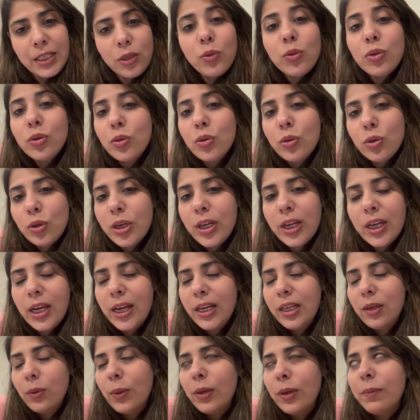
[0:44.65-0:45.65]
So okay,
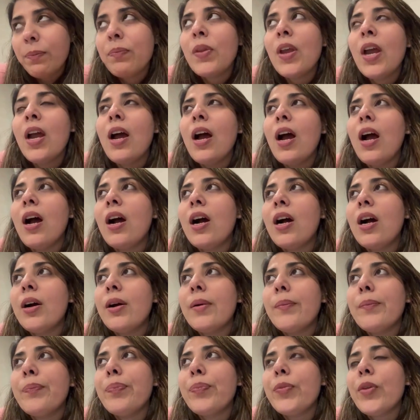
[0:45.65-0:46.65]
anyway,
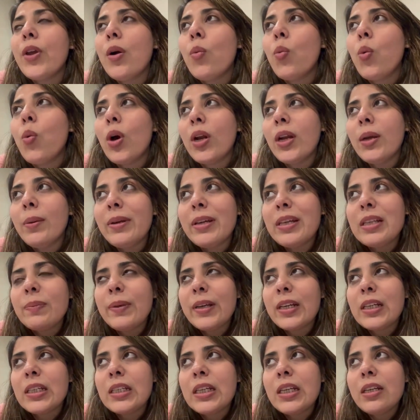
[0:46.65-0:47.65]
what I'm
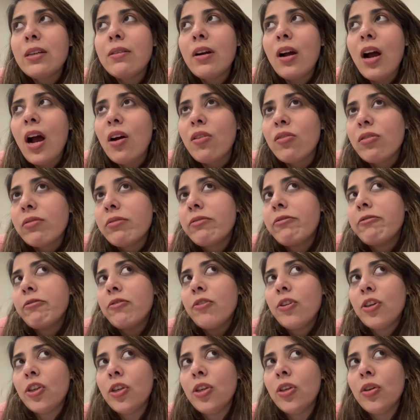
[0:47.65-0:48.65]
expecting out
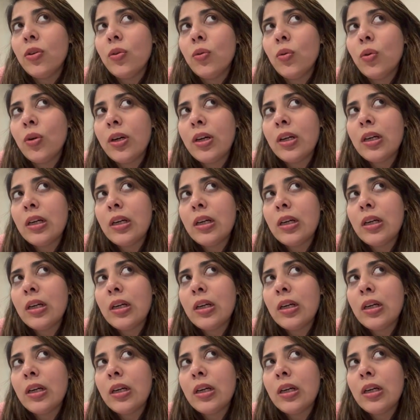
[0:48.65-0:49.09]
of you